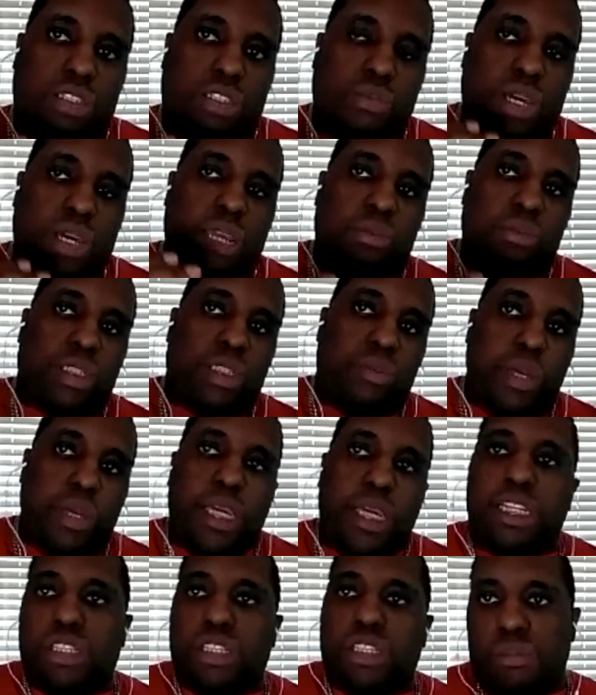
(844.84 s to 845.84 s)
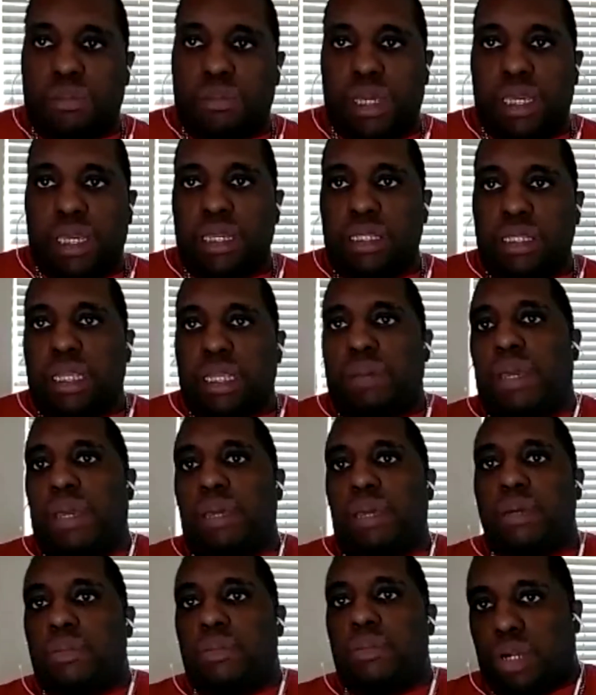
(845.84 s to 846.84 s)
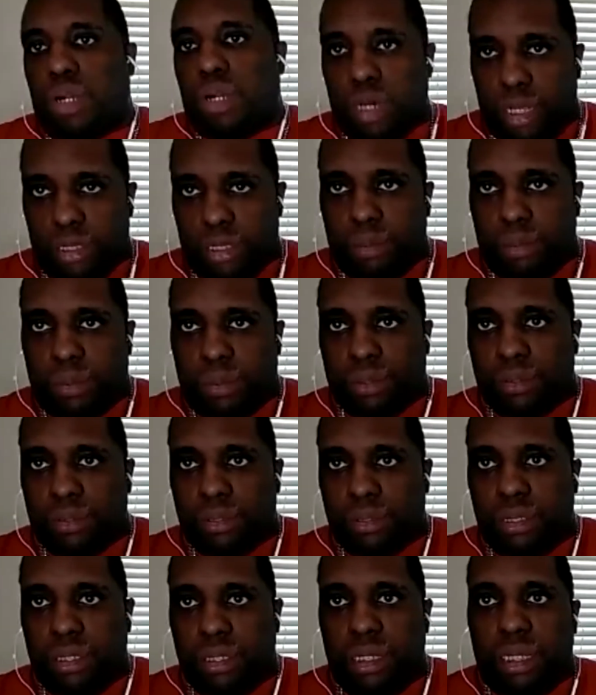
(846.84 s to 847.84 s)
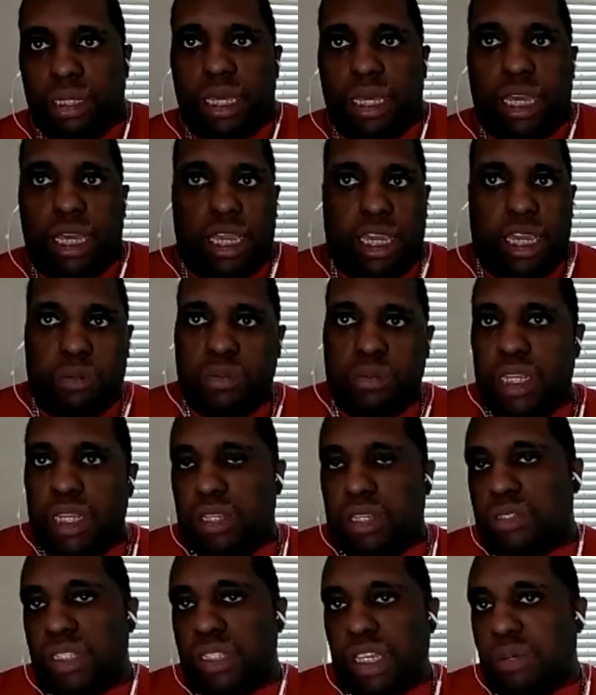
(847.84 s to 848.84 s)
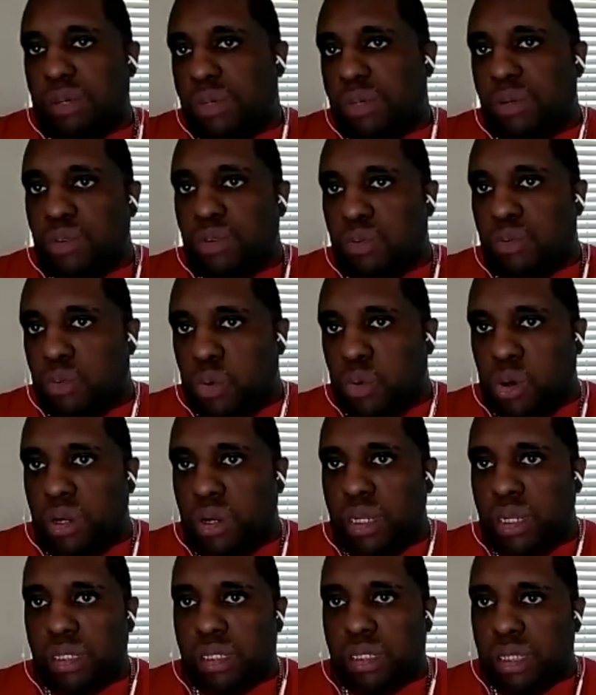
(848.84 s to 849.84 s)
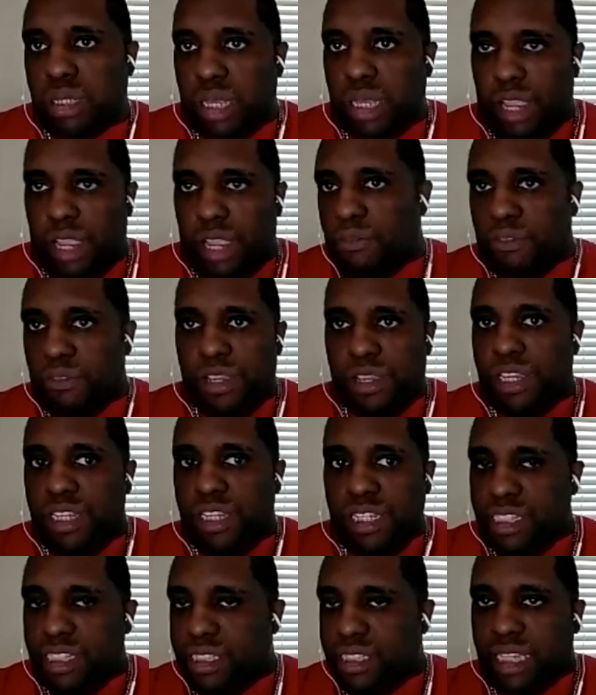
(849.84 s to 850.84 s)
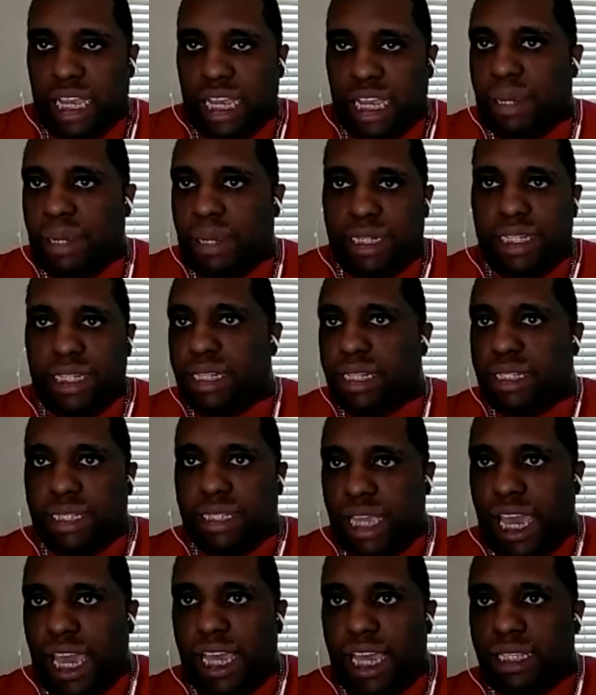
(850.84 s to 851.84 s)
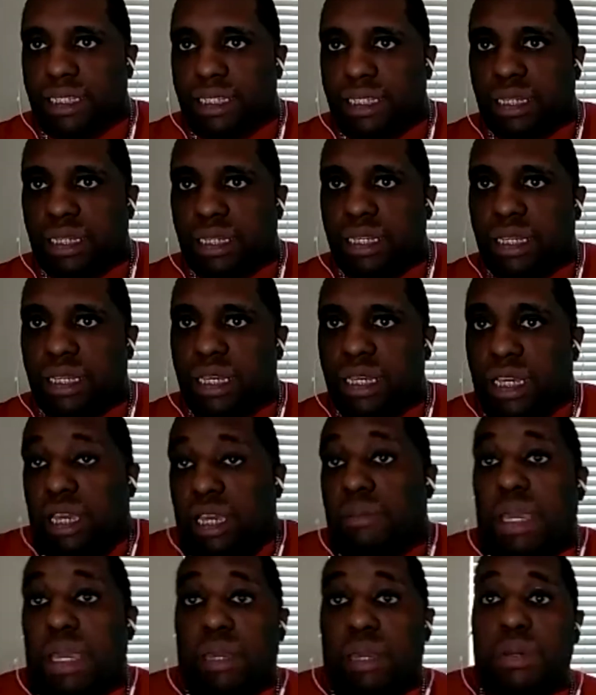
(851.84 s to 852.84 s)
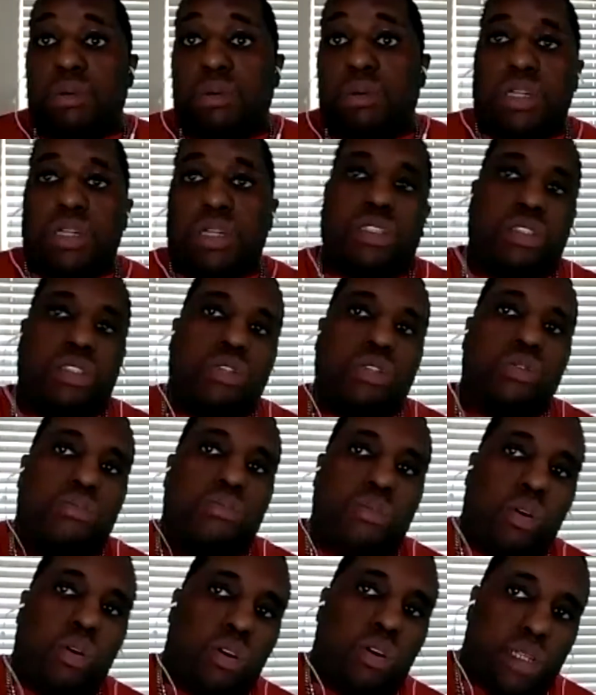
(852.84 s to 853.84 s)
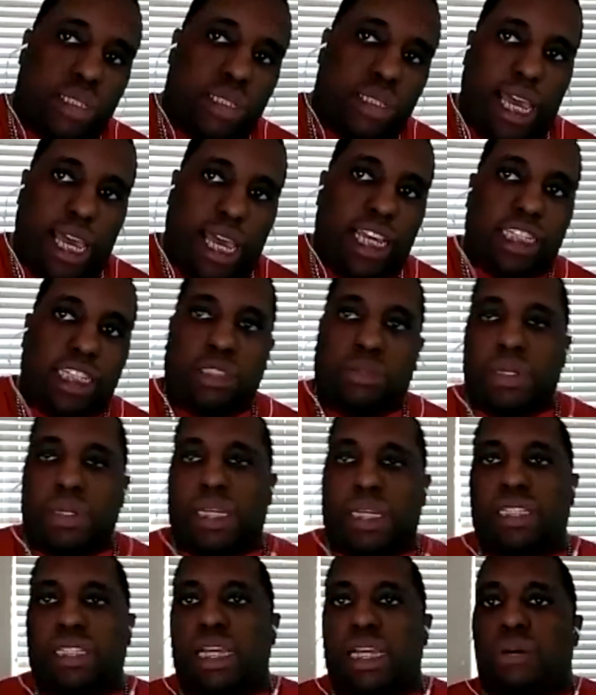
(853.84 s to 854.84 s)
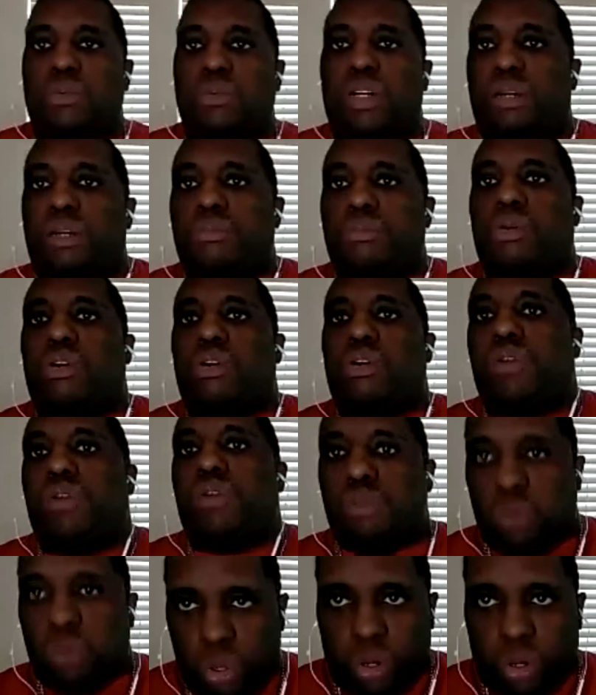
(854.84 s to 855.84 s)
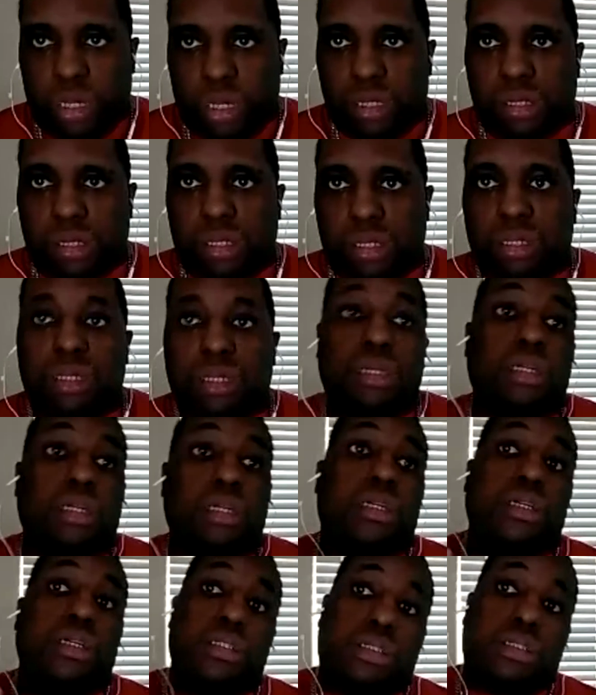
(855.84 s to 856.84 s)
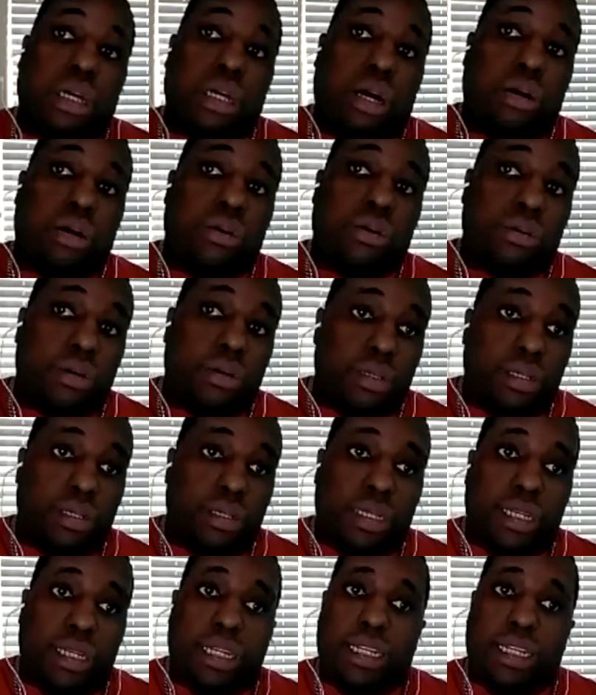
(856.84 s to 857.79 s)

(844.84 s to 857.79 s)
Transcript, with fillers: It's the way they were speaking to me that made me more comfortable. Mm-hmm. And when they used to give me rewards every time I did a task, it made me want to do more tasks because I wanted more rewards. So